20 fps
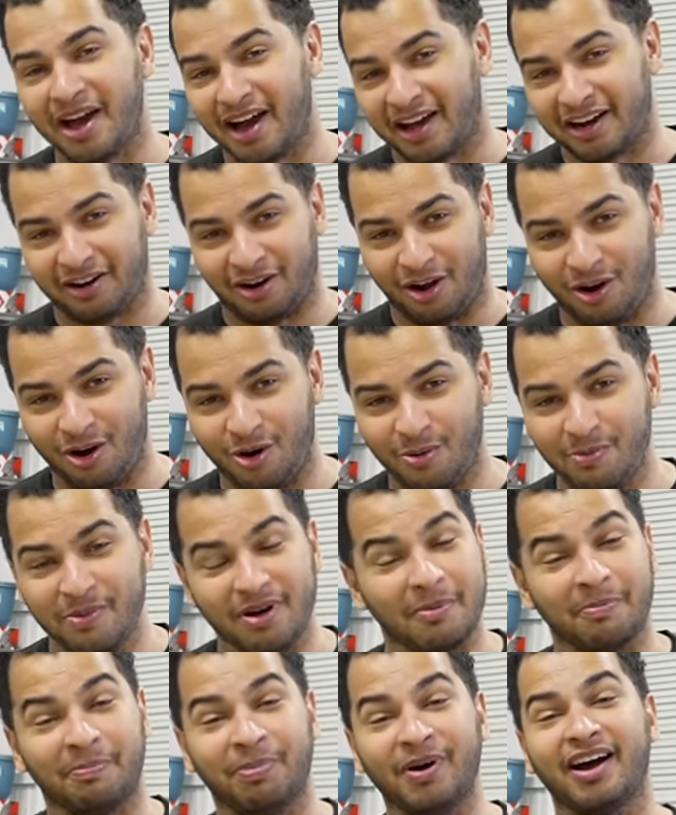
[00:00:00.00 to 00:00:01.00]
not at
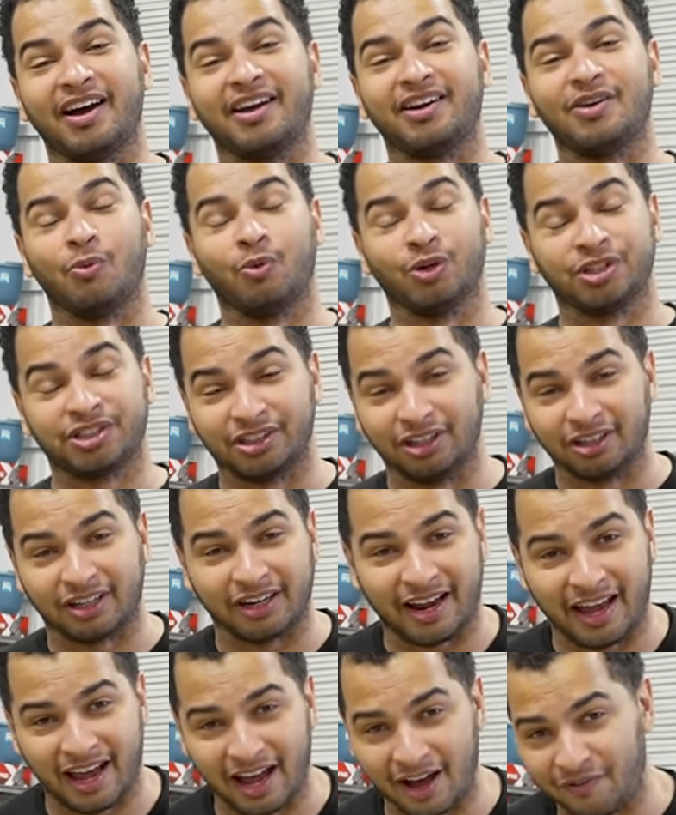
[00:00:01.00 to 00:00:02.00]
home, but we're still
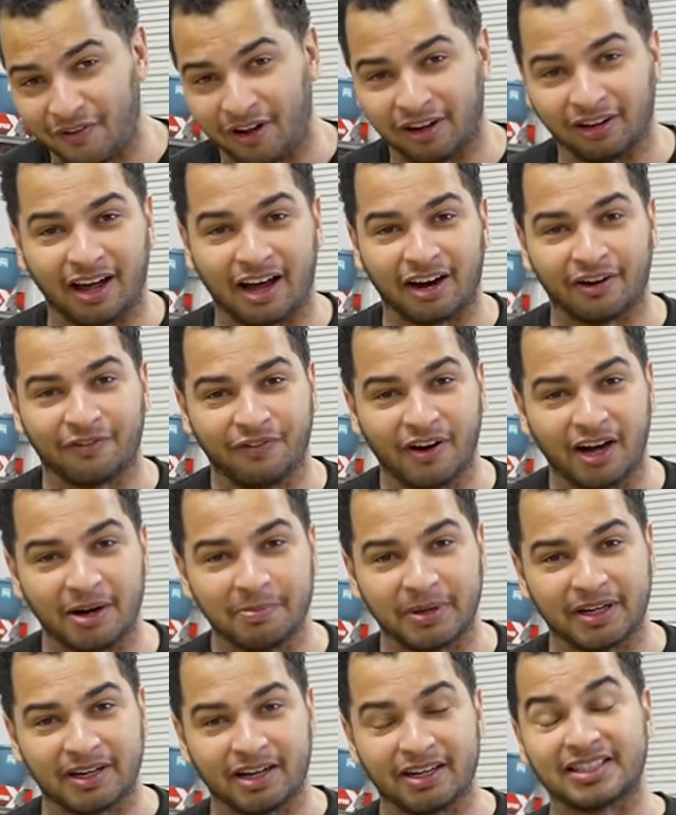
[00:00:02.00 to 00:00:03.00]
gonna have a lot of
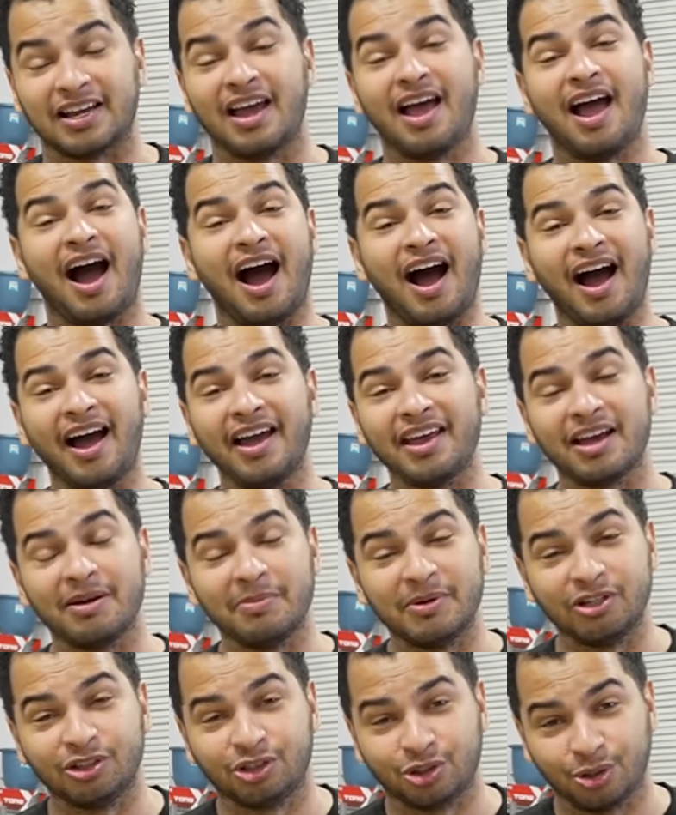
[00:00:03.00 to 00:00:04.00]
fun because I
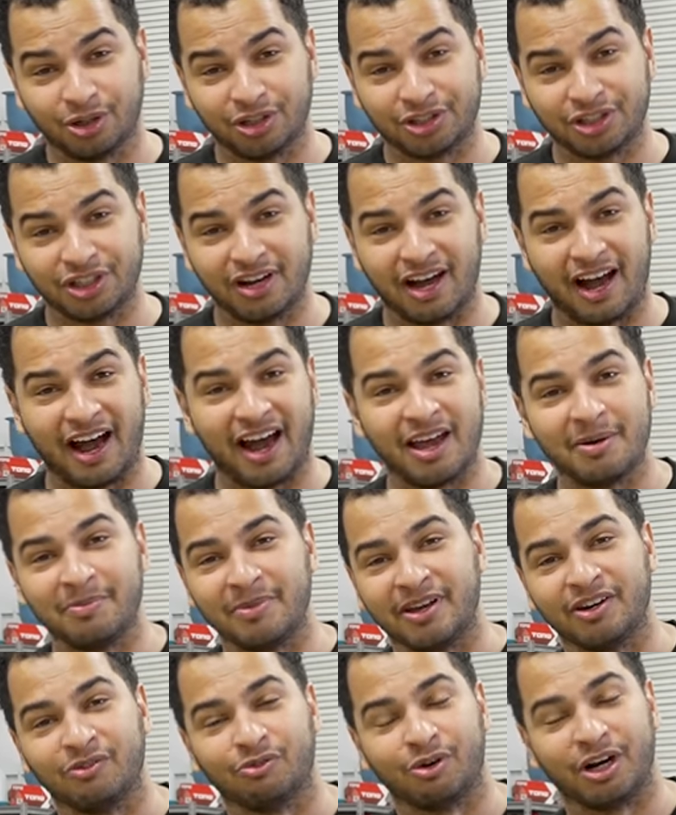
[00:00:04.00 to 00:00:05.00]
am in Georgia, I
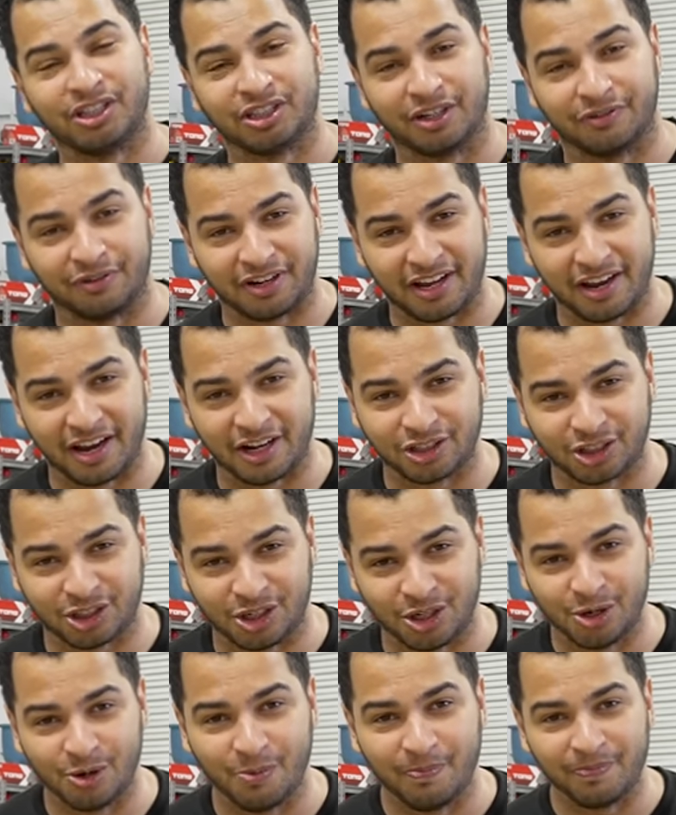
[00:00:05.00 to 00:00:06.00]
am in Wrench Everyday
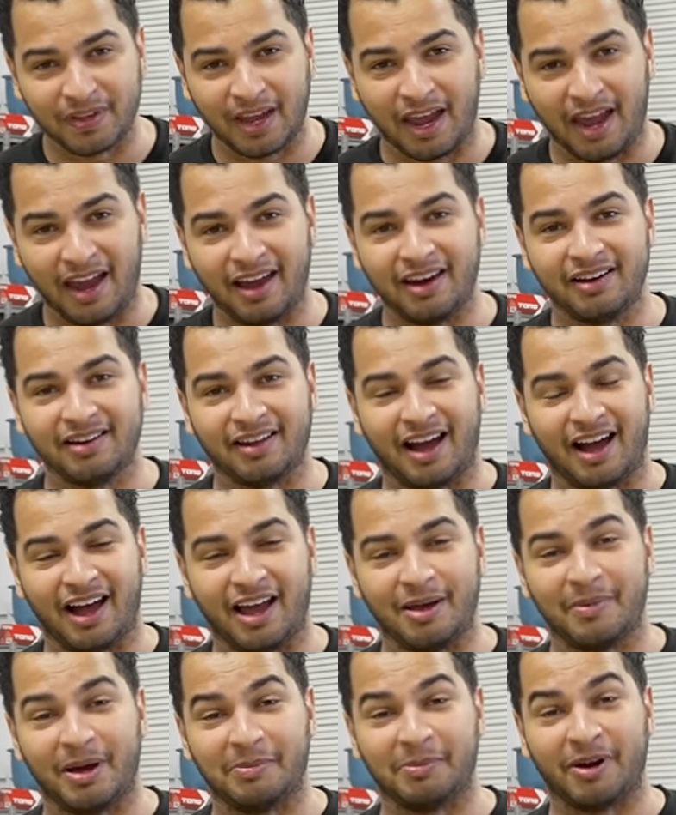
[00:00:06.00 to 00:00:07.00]
HQ, and
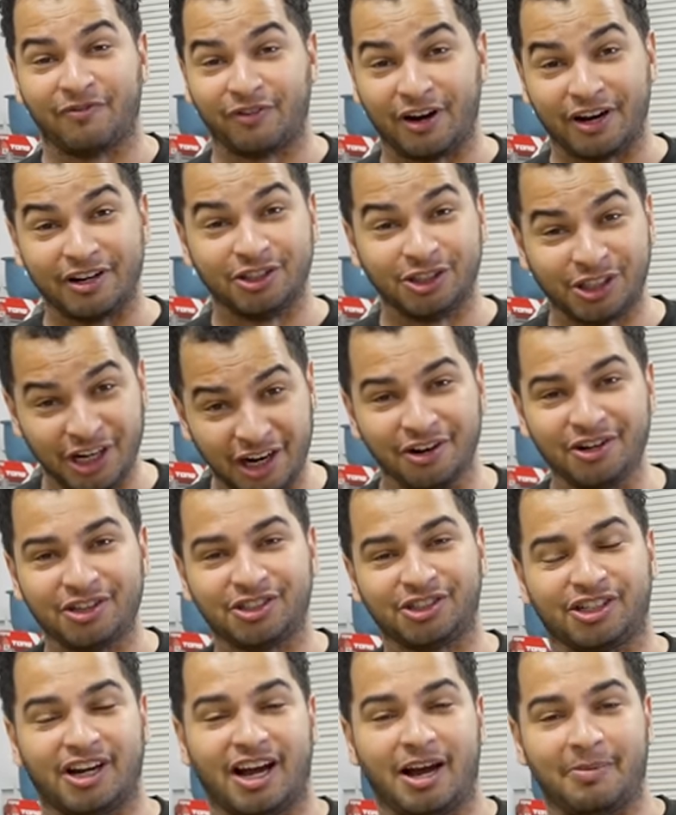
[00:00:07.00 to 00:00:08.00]
I am at my friend
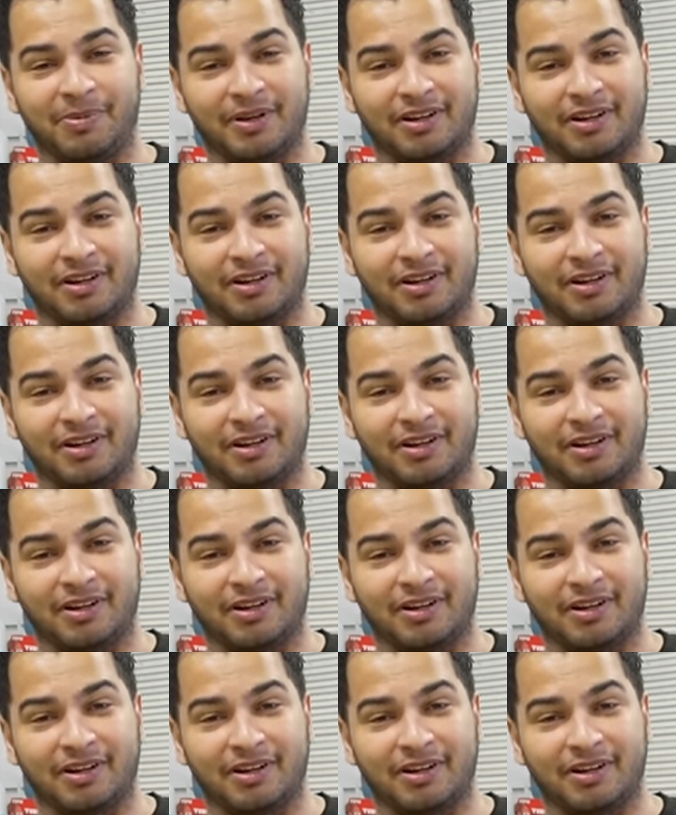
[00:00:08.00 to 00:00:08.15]
Jared's shop